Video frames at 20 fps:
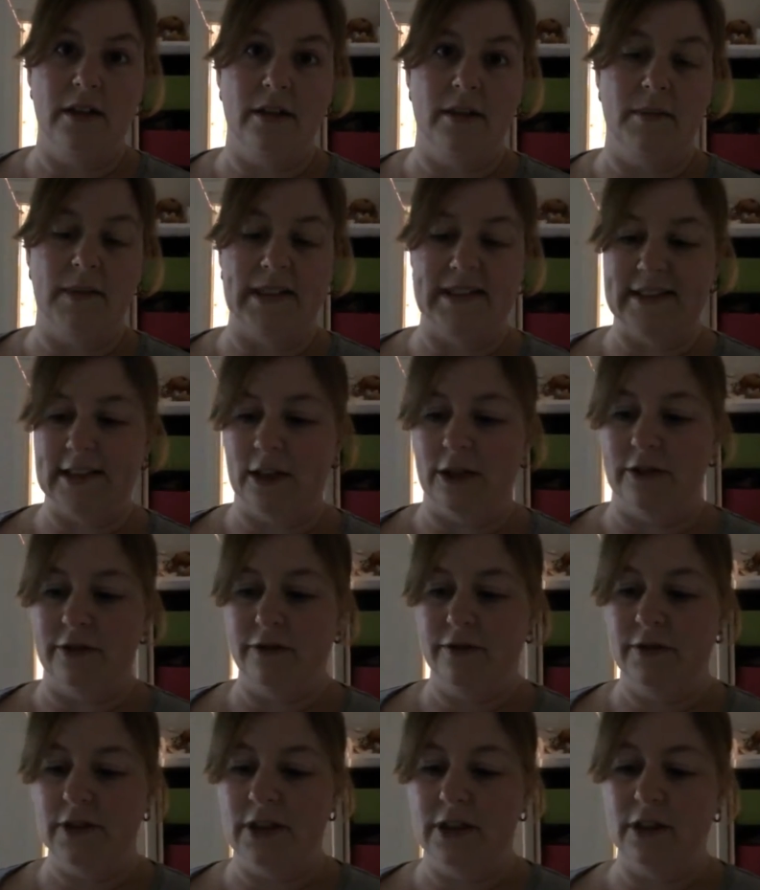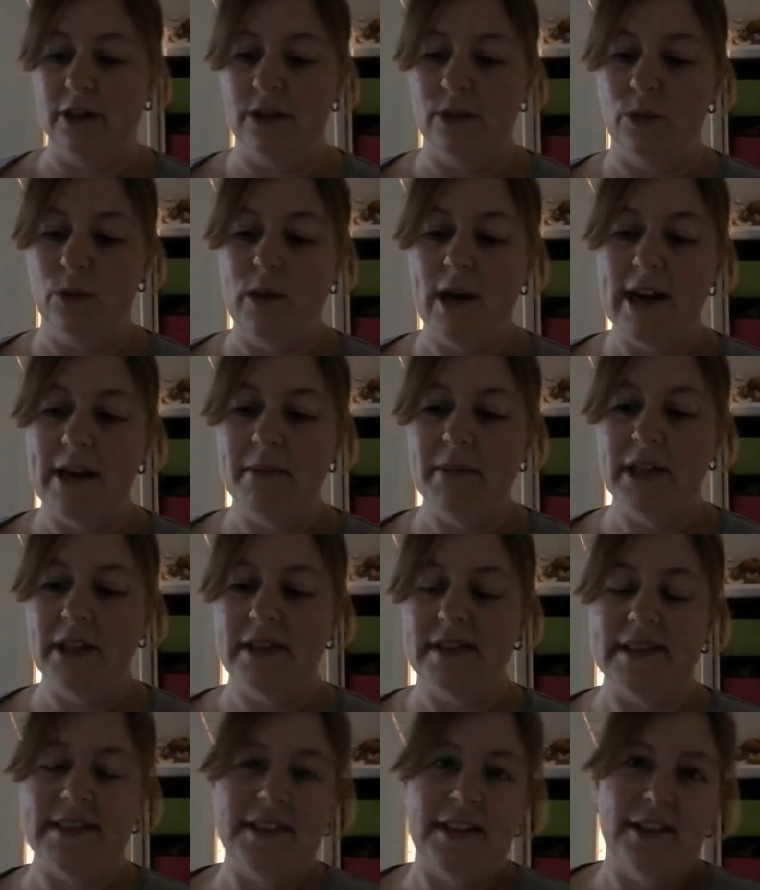myself. 1,
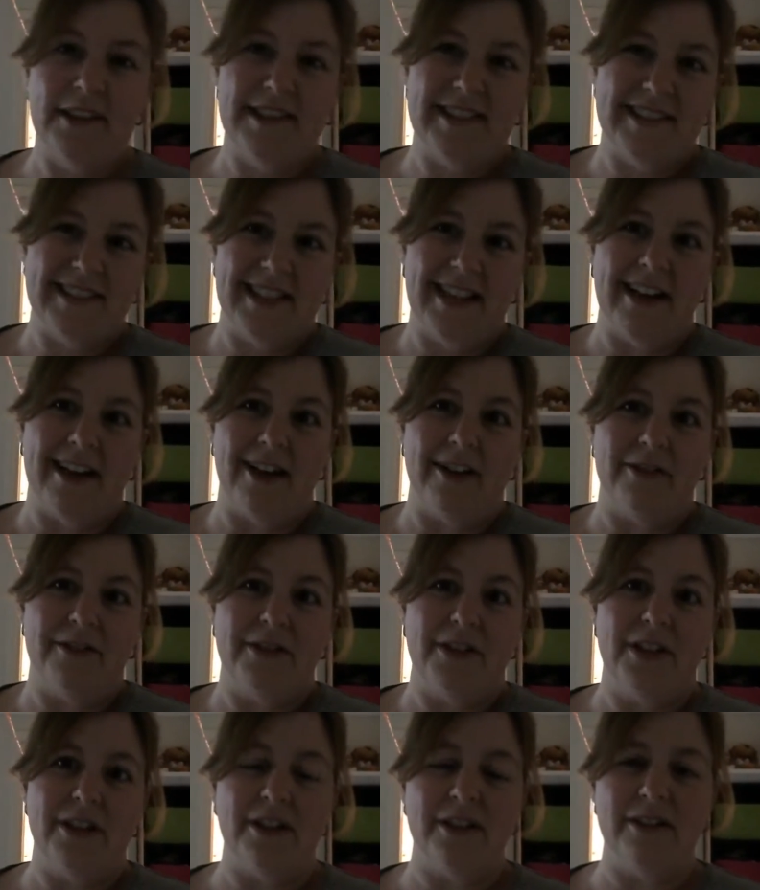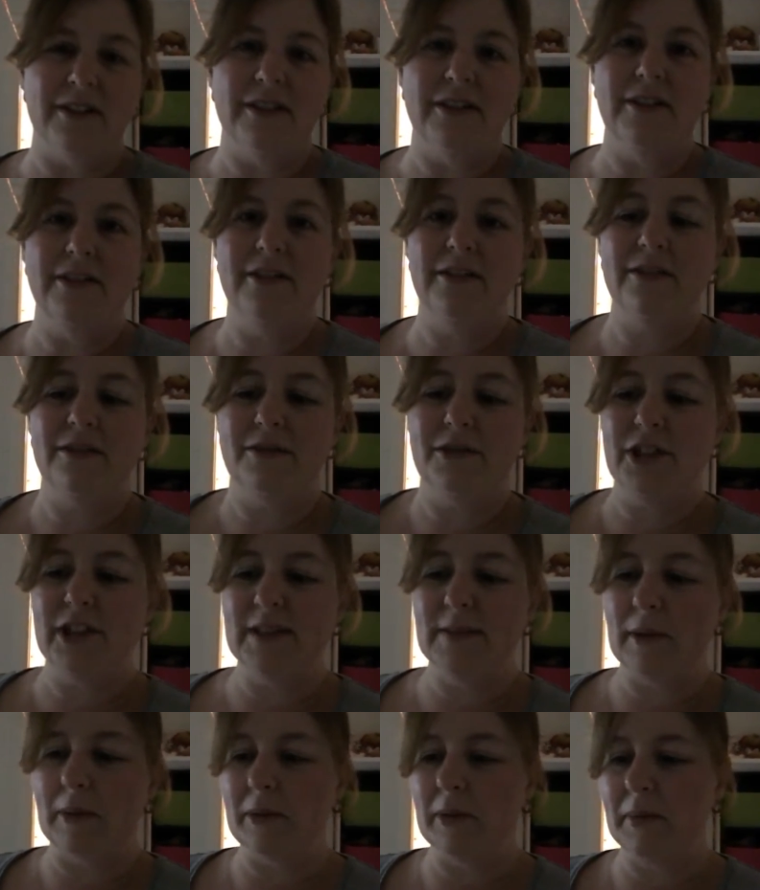because it's her stuff,
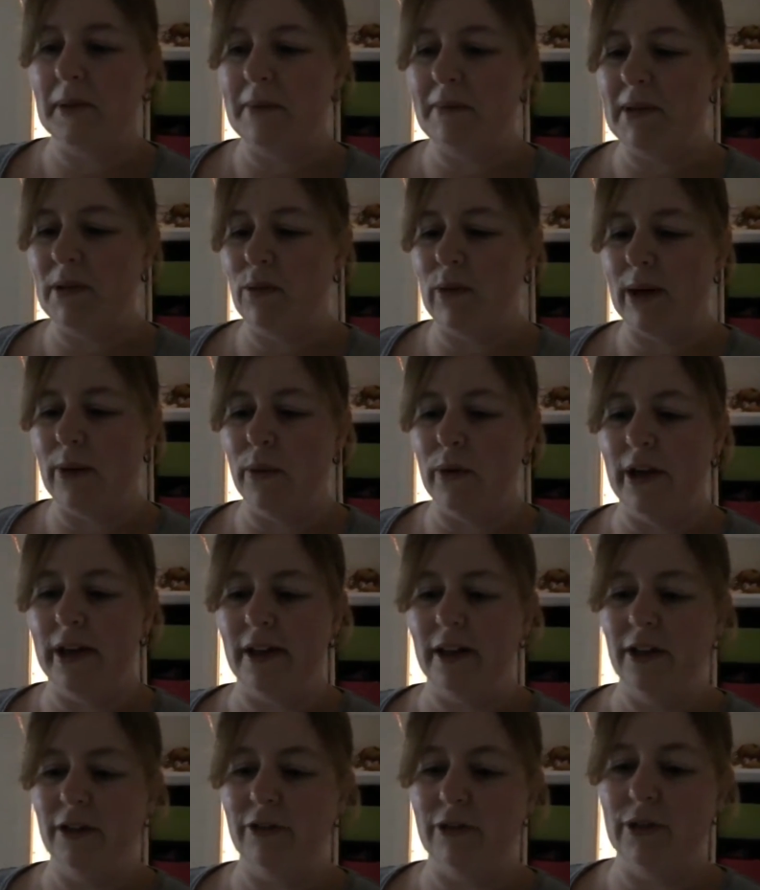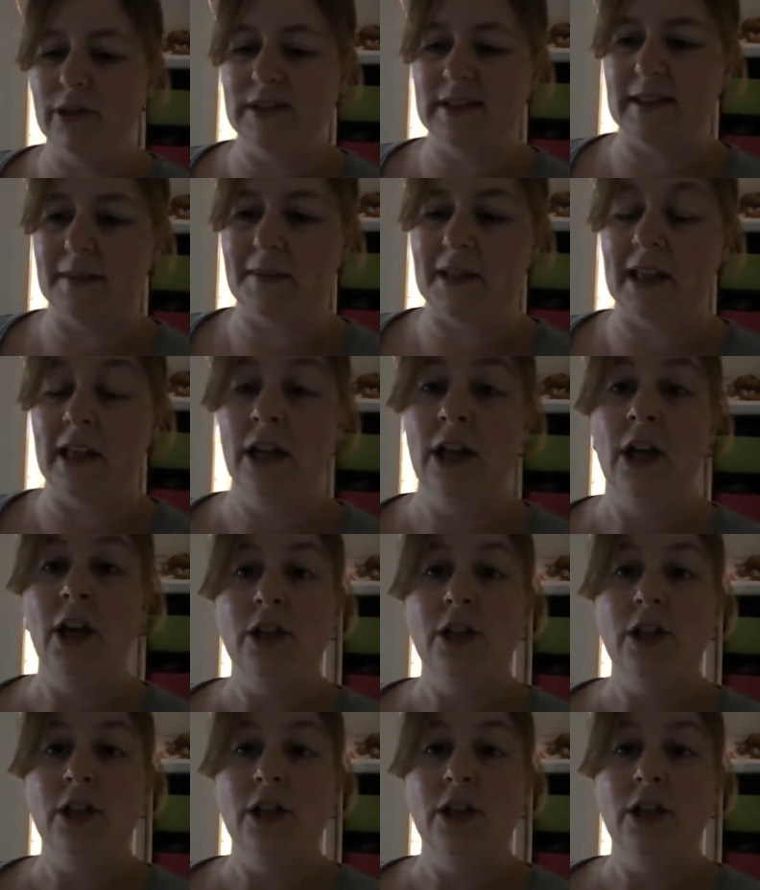she's probably midway working through on something.